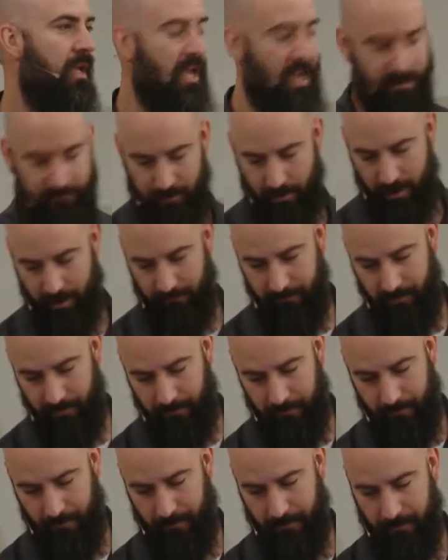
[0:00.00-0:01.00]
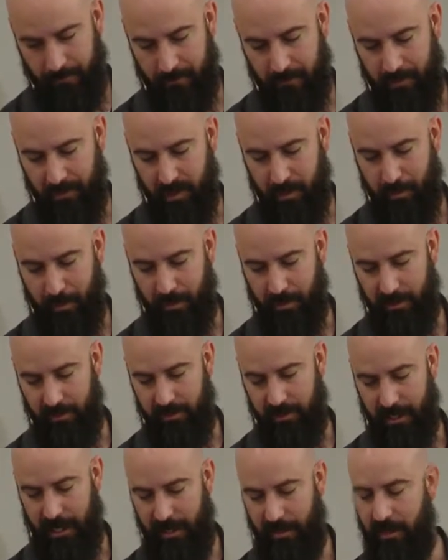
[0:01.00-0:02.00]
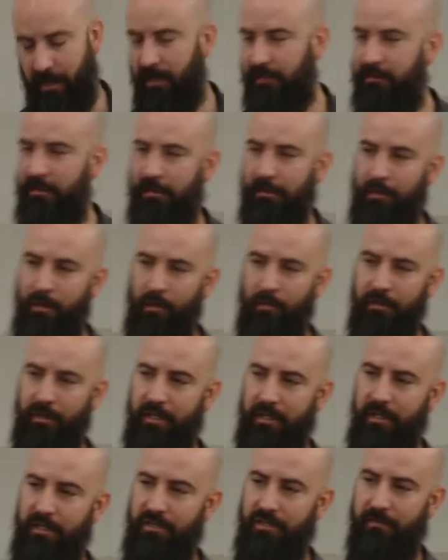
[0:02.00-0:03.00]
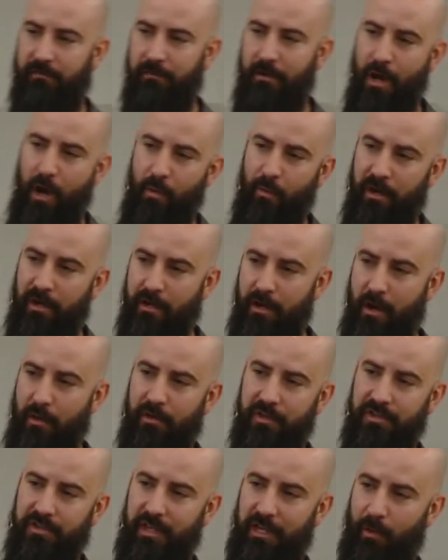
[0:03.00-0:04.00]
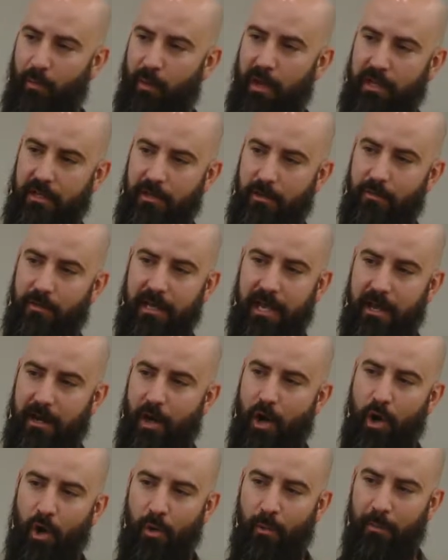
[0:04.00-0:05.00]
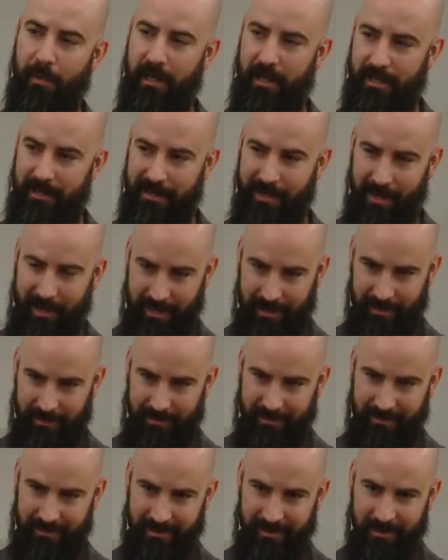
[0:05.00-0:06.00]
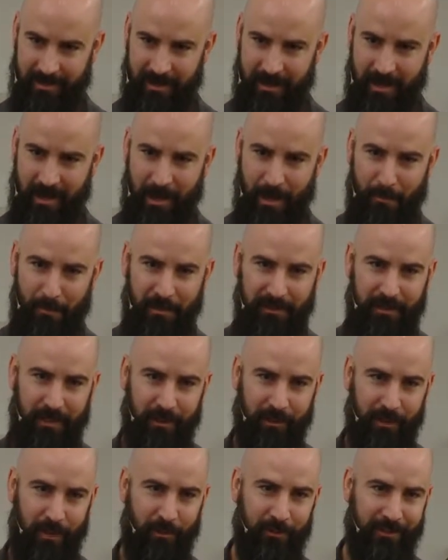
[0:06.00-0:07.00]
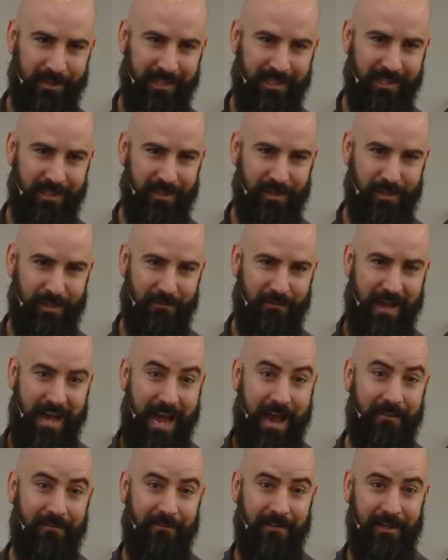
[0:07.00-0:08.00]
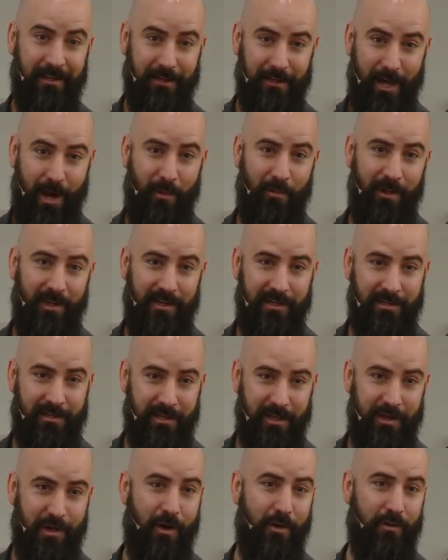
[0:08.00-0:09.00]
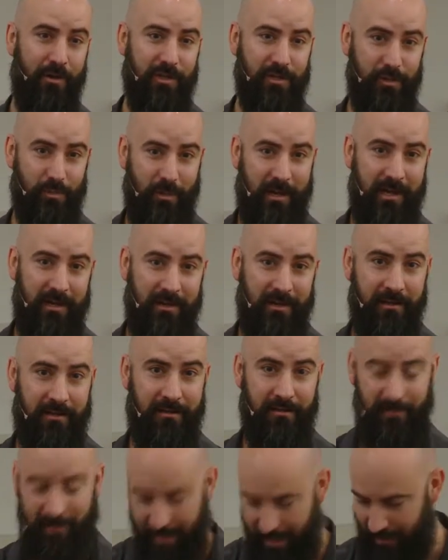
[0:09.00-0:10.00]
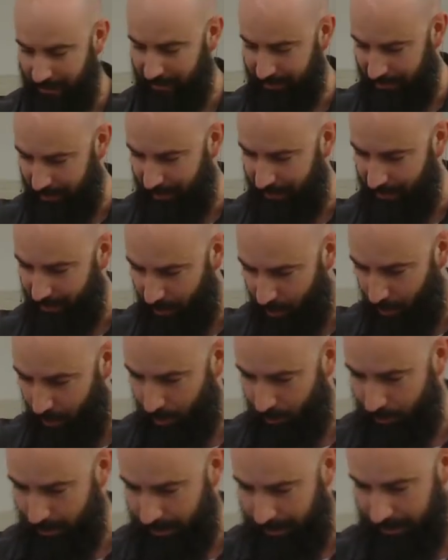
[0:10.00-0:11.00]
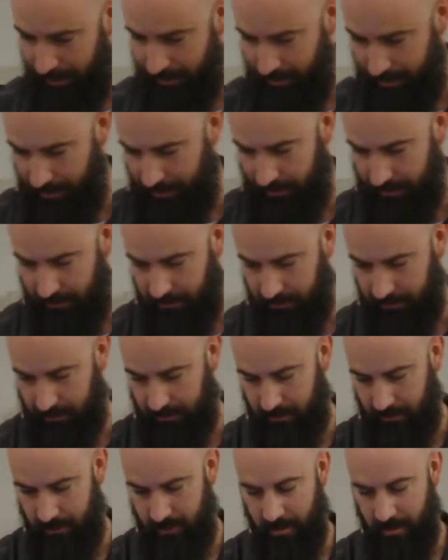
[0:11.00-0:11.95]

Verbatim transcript: Have you ever experienced that? Not the loneliness of no one noticing when you get home at night, but the loneliness of having no one to notice when they get home at night.